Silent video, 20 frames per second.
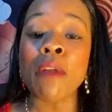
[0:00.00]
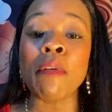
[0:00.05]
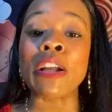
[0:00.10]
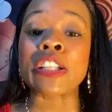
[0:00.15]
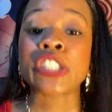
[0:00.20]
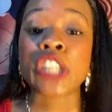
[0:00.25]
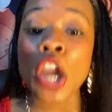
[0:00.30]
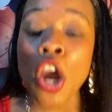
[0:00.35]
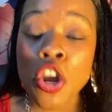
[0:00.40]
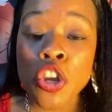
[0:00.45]
It
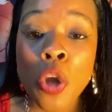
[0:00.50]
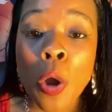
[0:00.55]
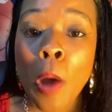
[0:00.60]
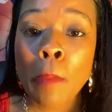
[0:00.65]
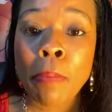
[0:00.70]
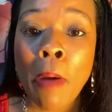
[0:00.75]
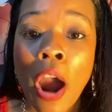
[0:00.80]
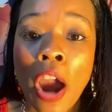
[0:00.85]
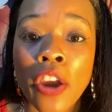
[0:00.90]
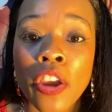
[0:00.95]
will tear
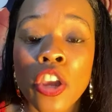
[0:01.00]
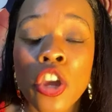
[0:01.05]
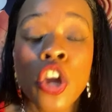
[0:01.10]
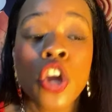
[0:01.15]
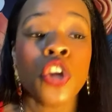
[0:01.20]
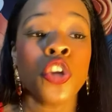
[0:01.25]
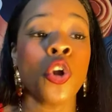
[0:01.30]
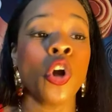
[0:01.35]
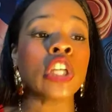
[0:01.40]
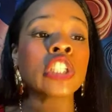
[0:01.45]
you apart.
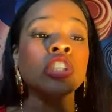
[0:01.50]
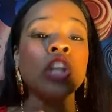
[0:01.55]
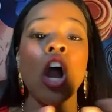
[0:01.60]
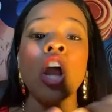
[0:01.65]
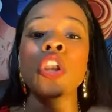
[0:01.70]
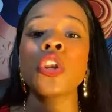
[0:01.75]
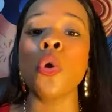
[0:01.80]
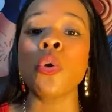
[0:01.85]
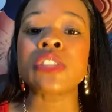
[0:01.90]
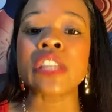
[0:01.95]
You'll
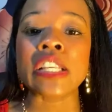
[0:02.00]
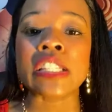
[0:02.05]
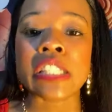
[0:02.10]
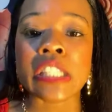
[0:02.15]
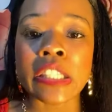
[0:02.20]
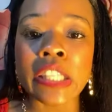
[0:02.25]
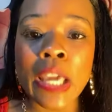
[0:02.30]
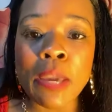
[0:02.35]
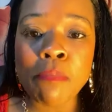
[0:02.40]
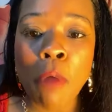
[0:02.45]
start
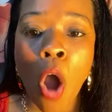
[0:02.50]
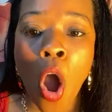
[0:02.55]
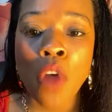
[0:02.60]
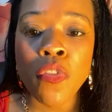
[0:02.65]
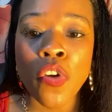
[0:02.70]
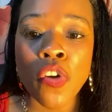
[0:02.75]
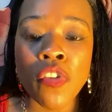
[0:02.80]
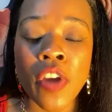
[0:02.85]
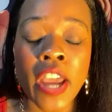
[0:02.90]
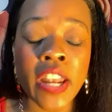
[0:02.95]
losing sleep
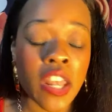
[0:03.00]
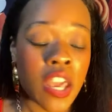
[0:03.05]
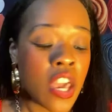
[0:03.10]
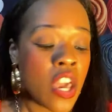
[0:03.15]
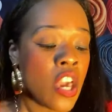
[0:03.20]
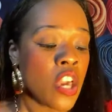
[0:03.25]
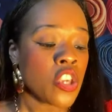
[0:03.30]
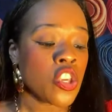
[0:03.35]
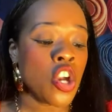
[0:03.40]
over it.